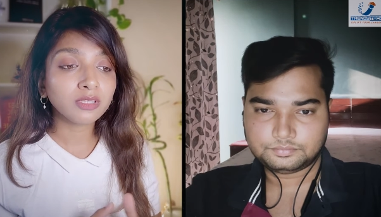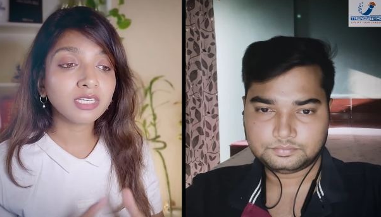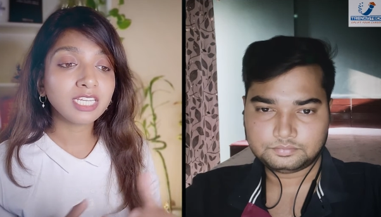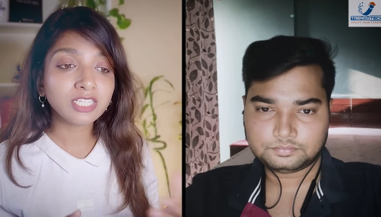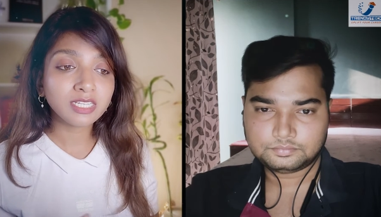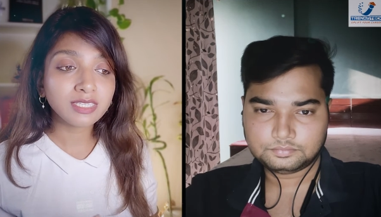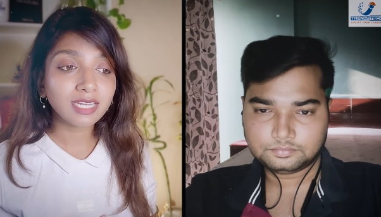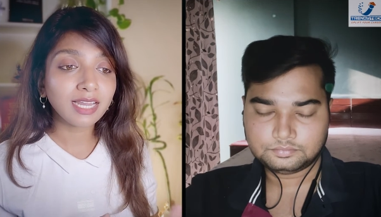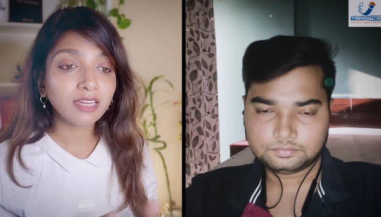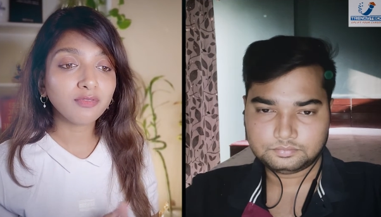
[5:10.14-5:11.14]
Speaker 1: or the teaching
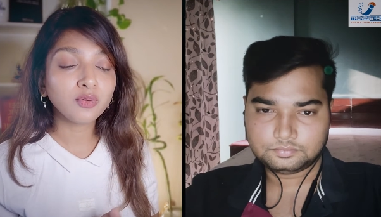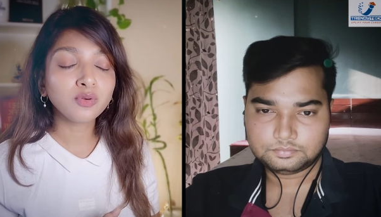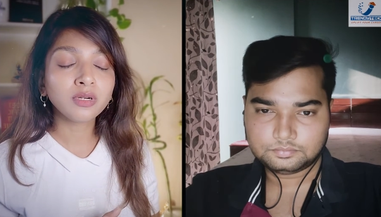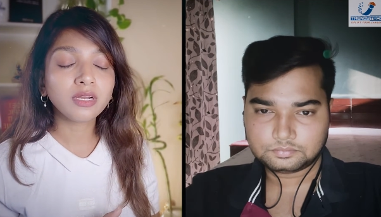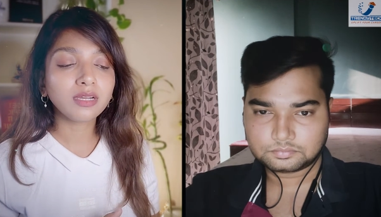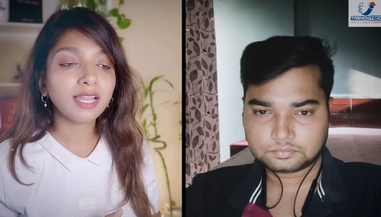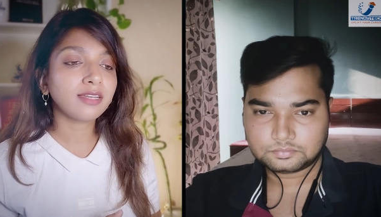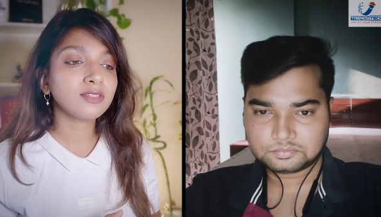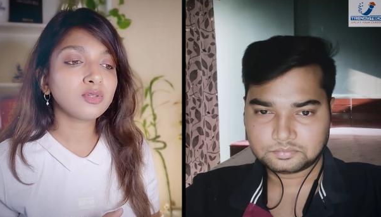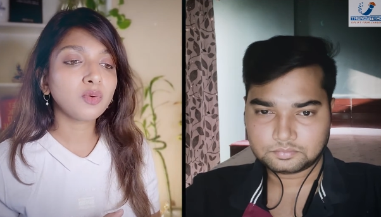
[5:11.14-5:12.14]
style, if you could uh,
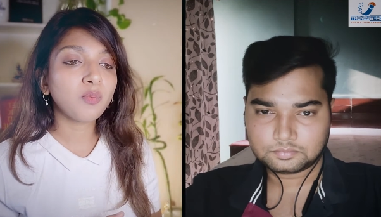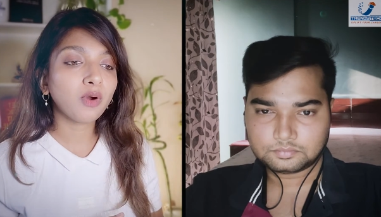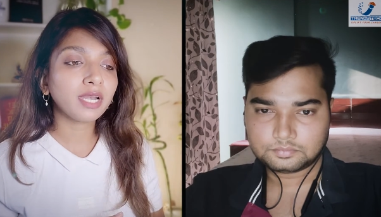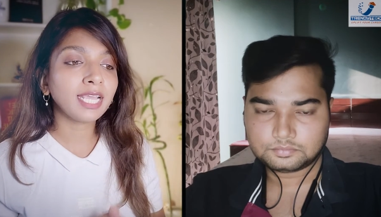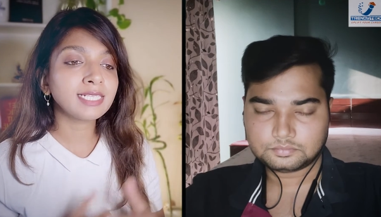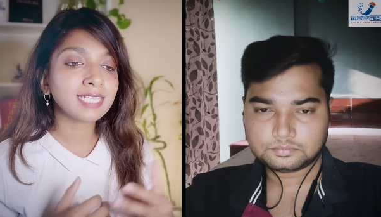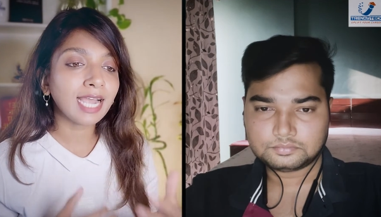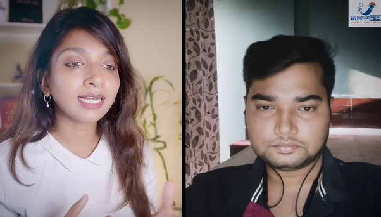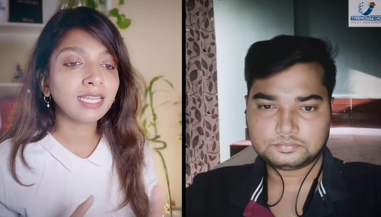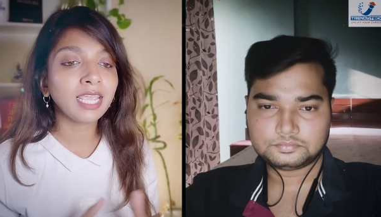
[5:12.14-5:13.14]
let us know what
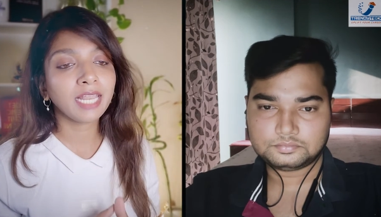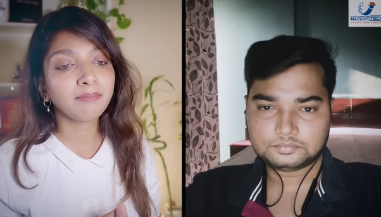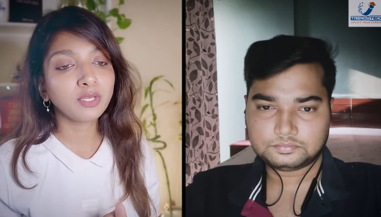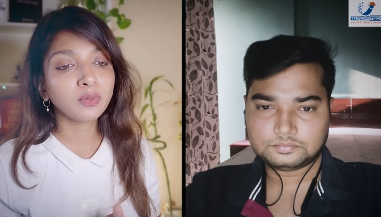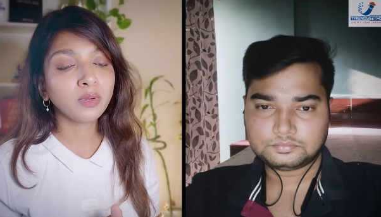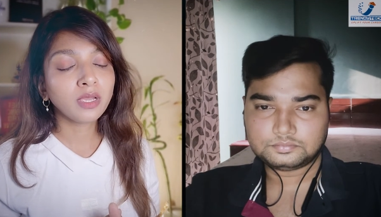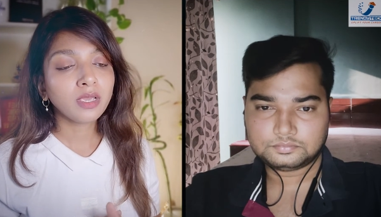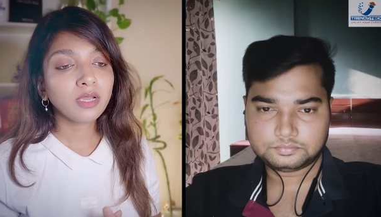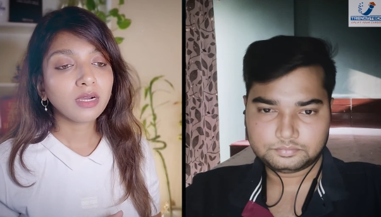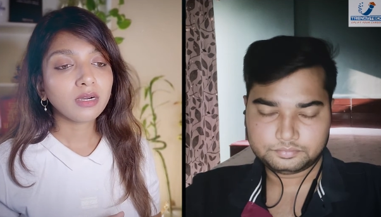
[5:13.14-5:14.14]
exactly helped you
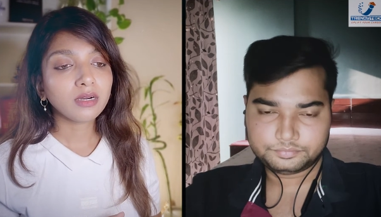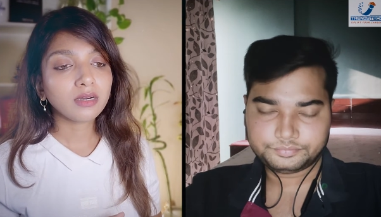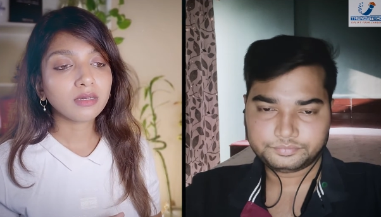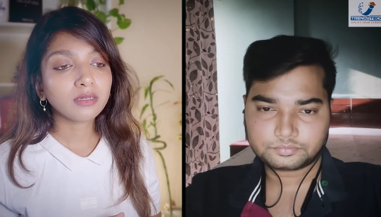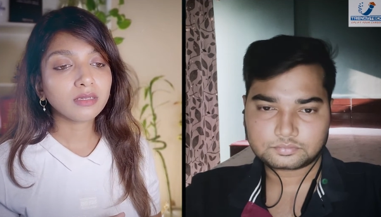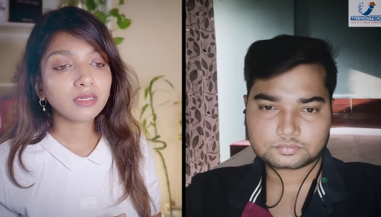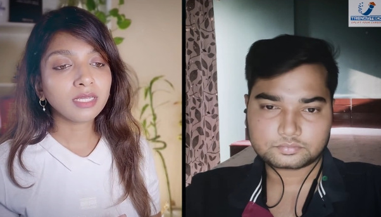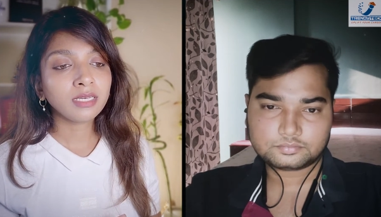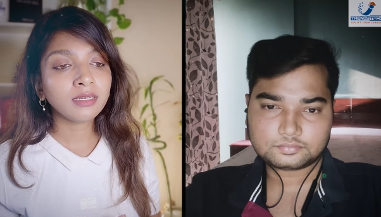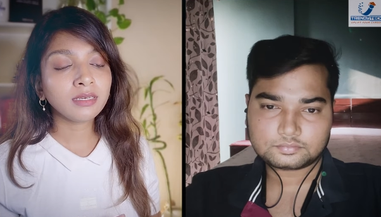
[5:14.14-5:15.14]
uh,
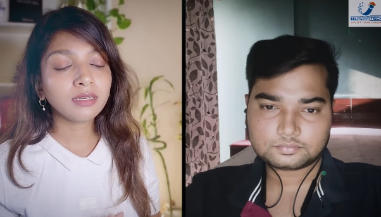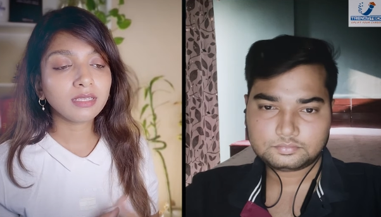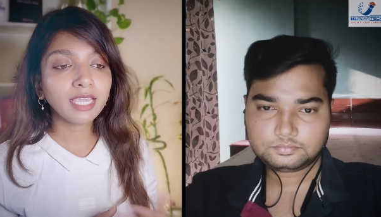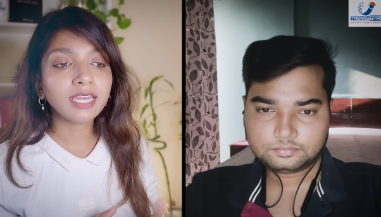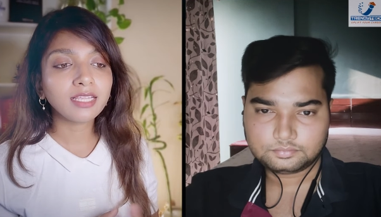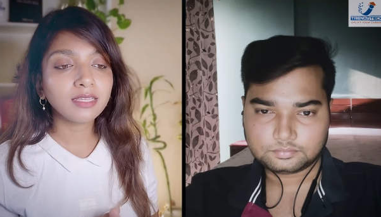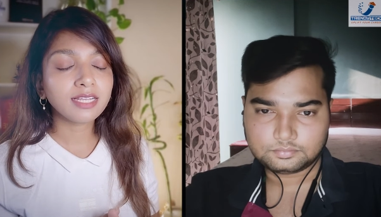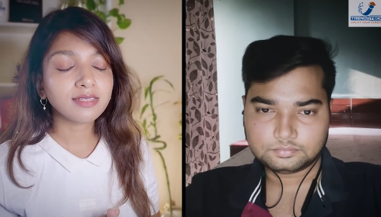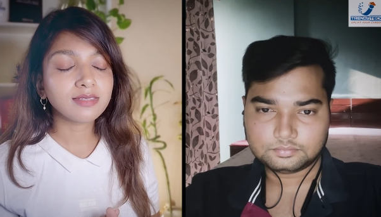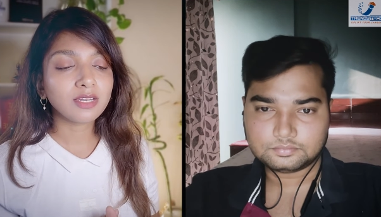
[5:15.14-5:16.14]
in
Speaker 2: gaining the
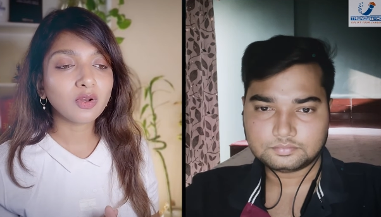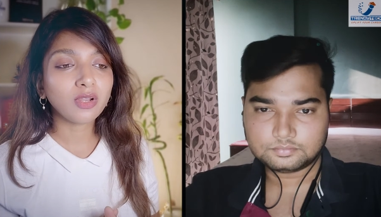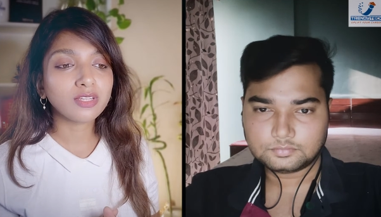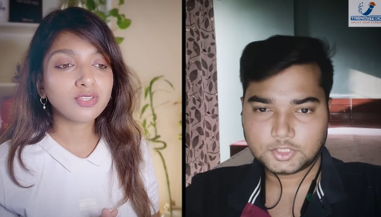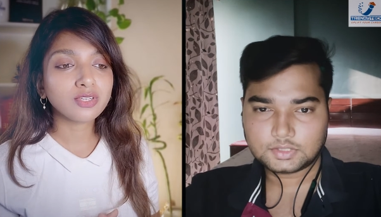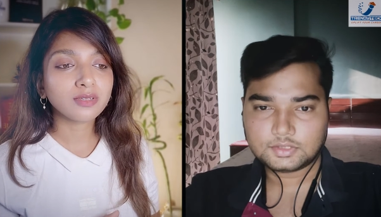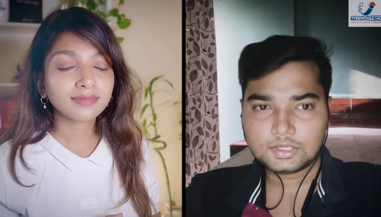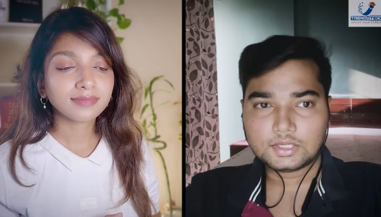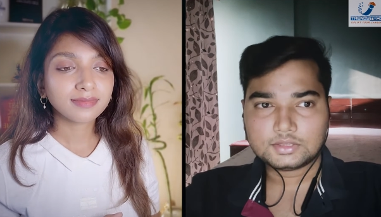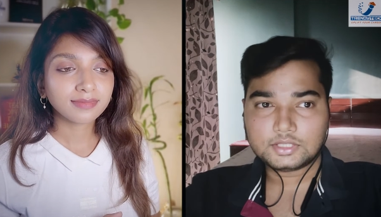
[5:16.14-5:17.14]
necessary knowledge. Yes.
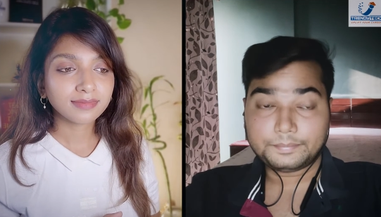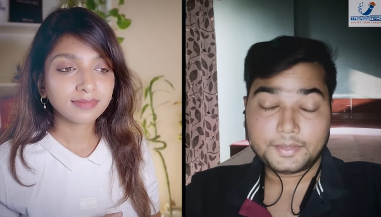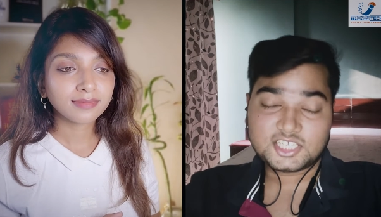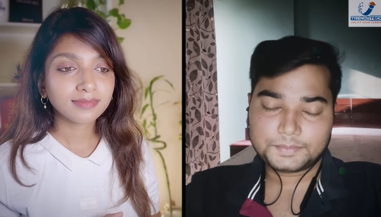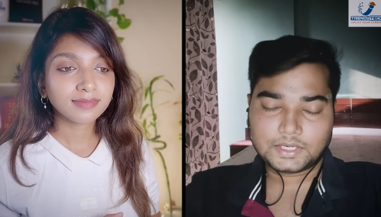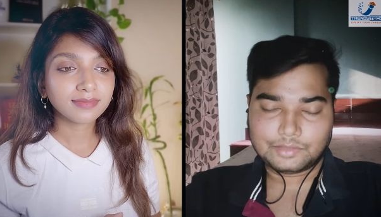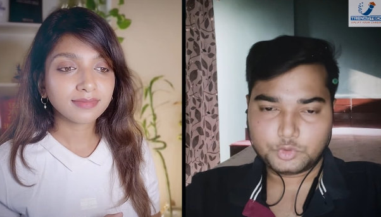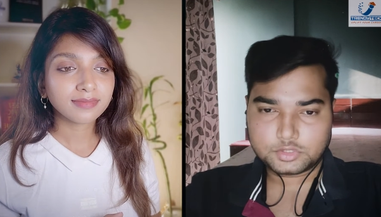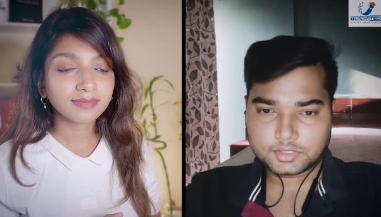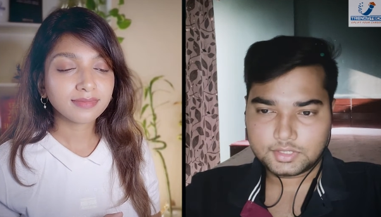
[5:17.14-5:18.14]
The best part I
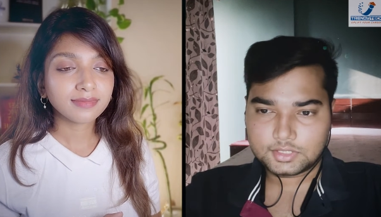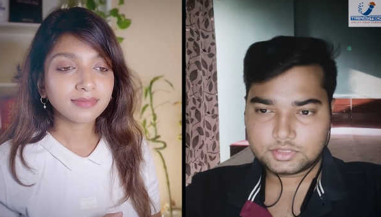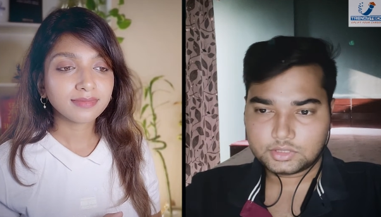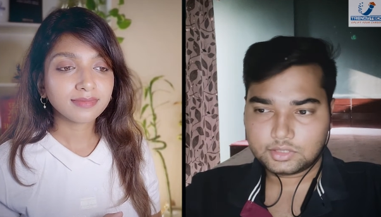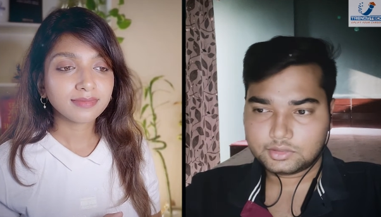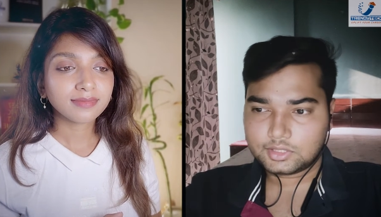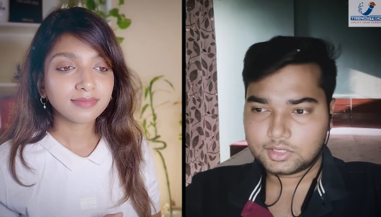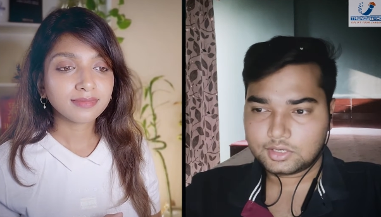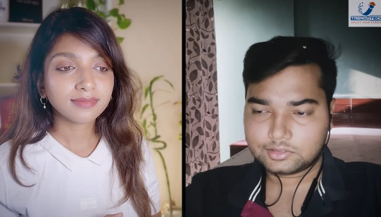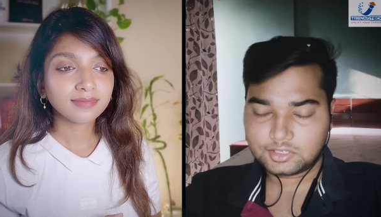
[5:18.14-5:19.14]
would say is that
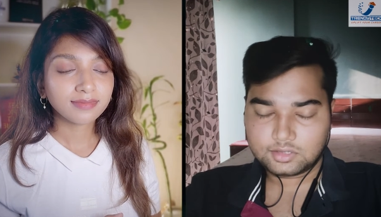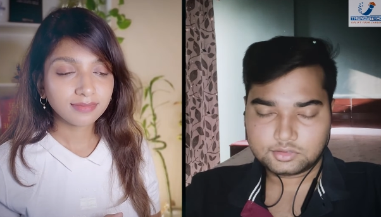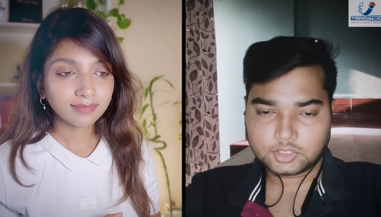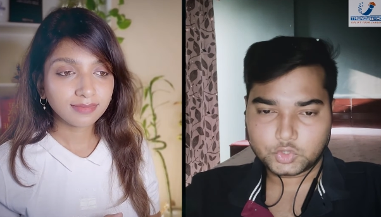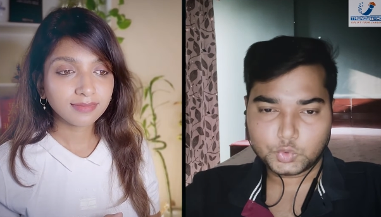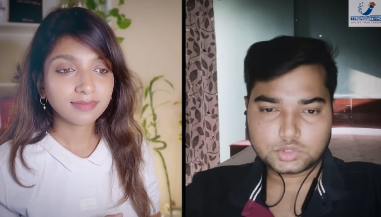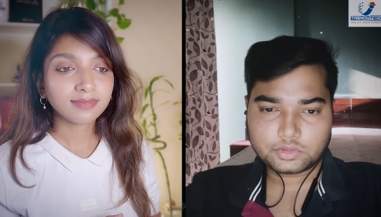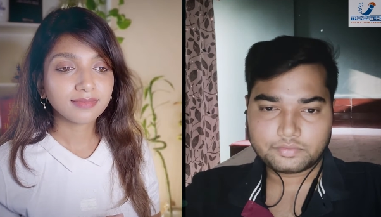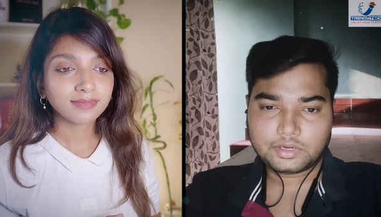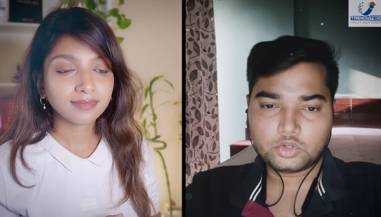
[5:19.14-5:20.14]
the, the course
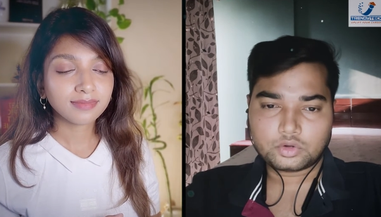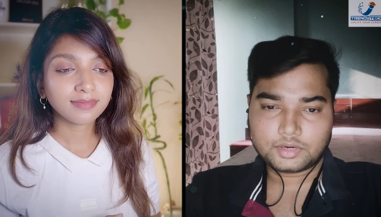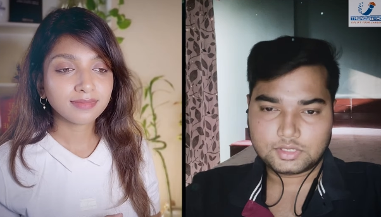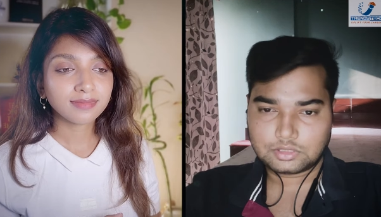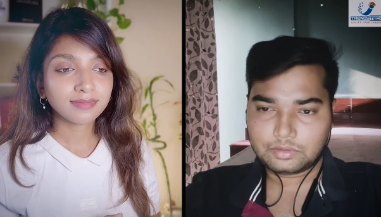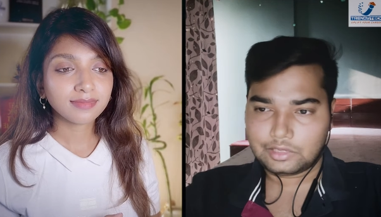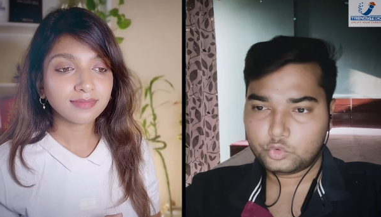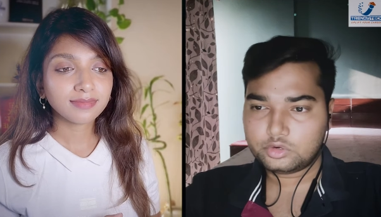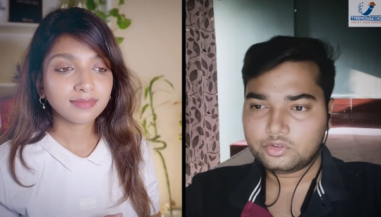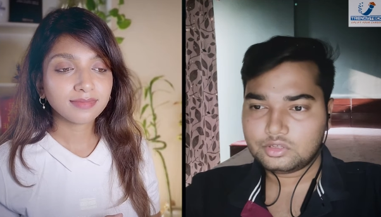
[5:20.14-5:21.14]
was very organized. I
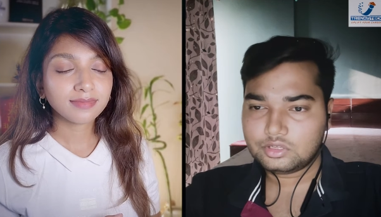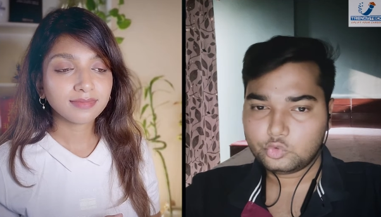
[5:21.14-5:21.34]
could, you